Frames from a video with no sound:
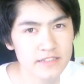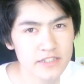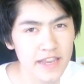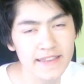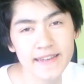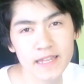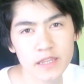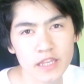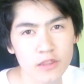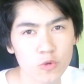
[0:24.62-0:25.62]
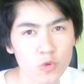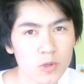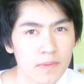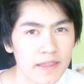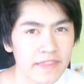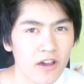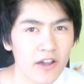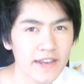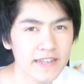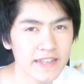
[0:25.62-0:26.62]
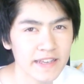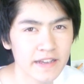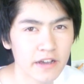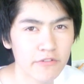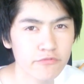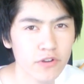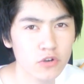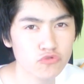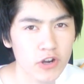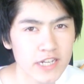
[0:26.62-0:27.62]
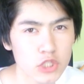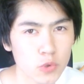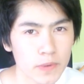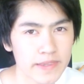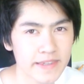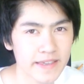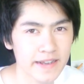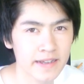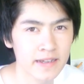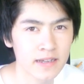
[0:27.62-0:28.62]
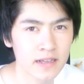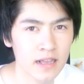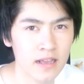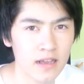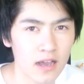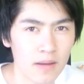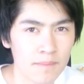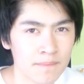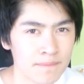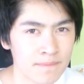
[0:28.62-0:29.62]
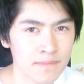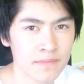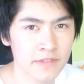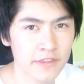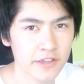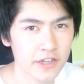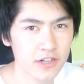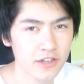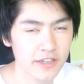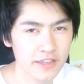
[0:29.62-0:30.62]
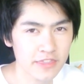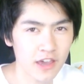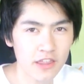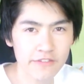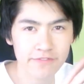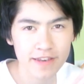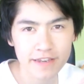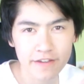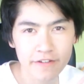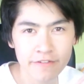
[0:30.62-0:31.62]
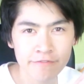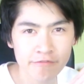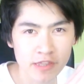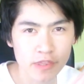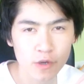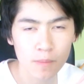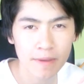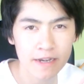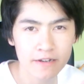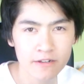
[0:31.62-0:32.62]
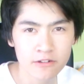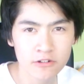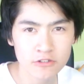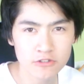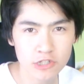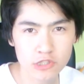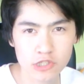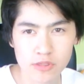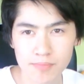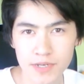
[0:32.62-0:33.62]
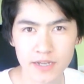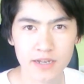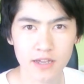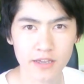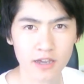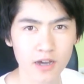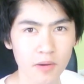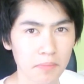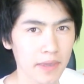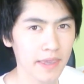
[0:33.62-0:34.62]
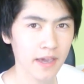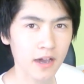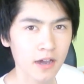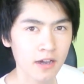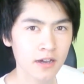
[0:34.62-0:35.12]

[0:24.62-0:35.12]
Jay Cavi thought about the idea of rage quitting. You could look in the other video for his comment. Or I'll just put it, like, up here.